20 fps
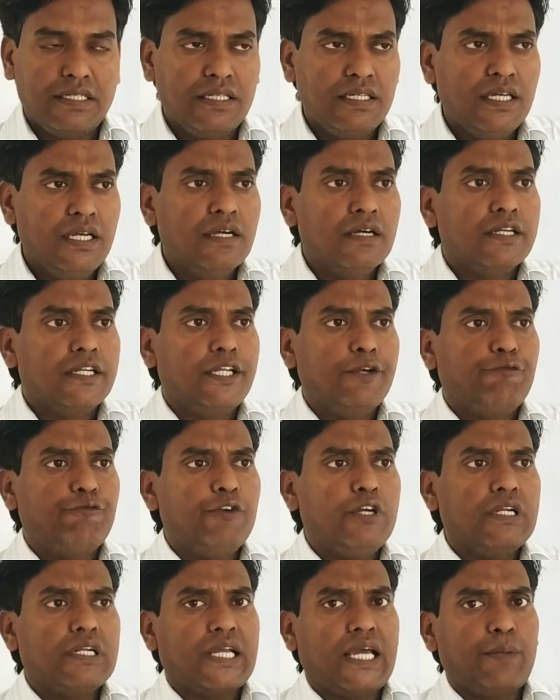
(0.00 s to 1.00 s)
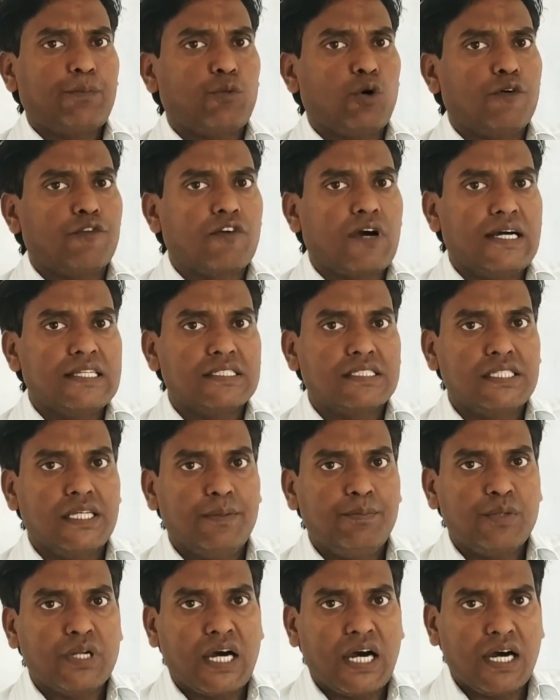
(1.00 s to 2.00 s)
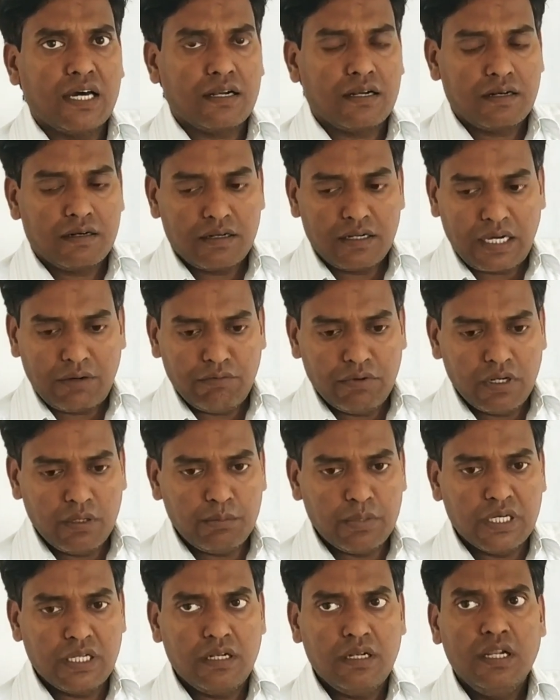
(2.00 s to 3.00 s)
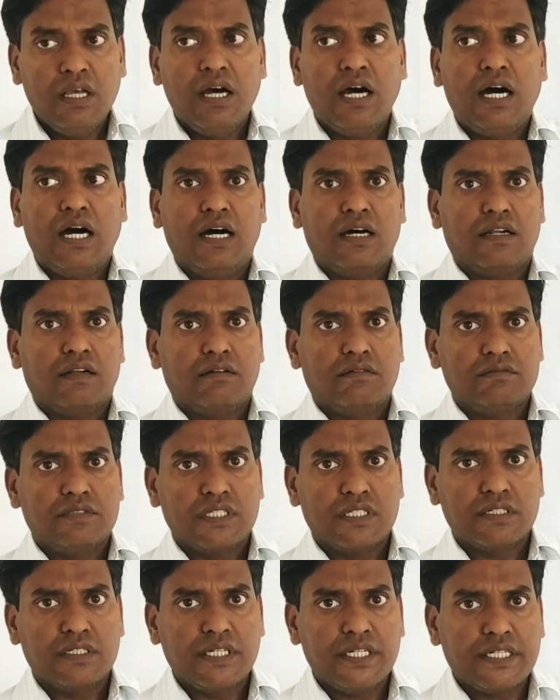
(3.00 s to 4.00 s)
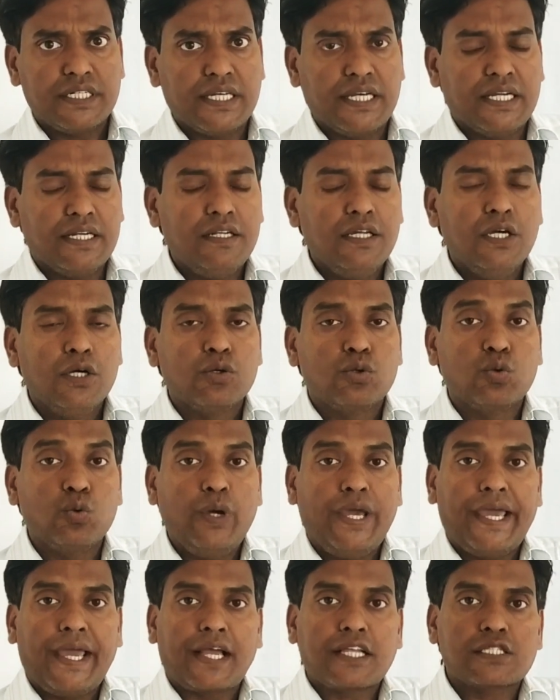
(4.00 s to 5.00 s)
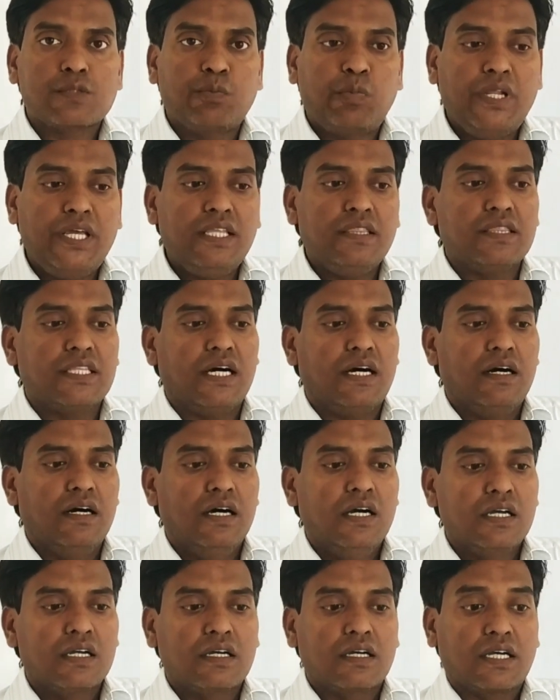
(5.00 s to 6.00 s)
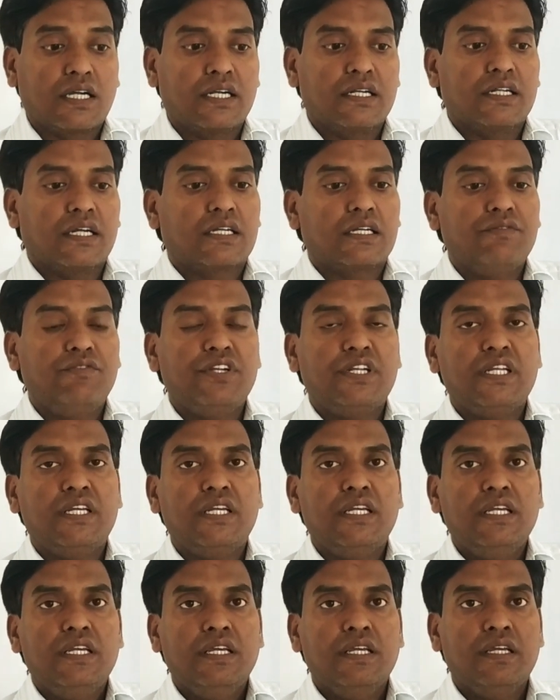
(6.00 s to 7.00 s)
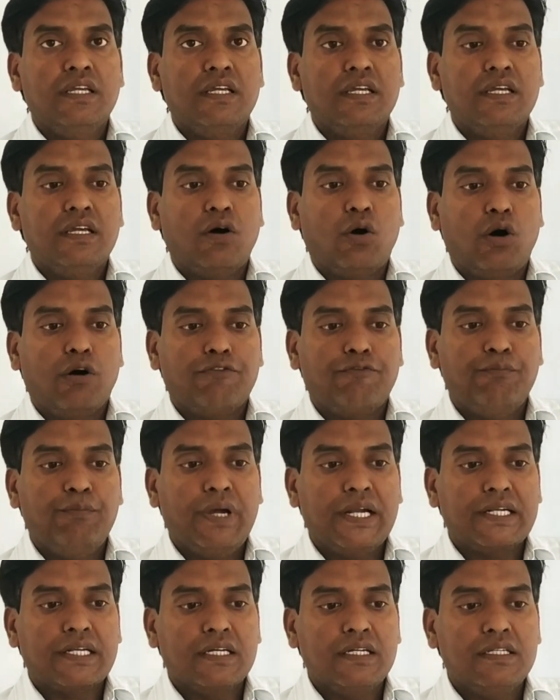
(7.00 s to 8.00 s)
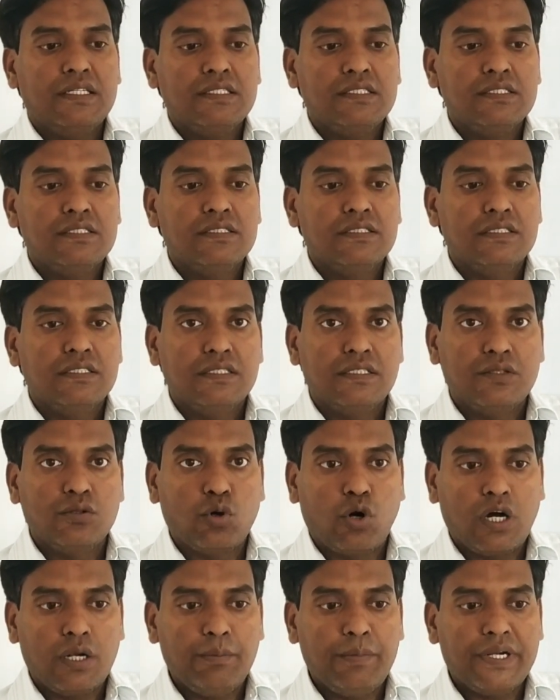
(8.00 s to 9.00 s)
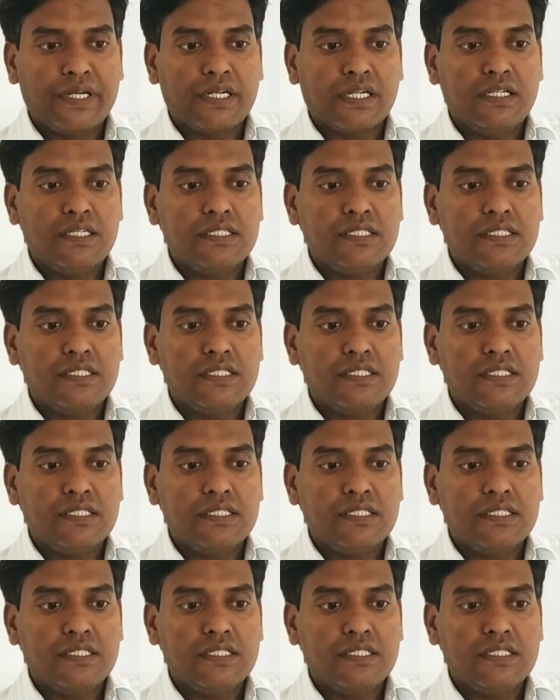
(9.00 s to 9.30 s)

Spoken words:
Different type of concepts are available, are generated to explain the conductivity of metals, non-metals,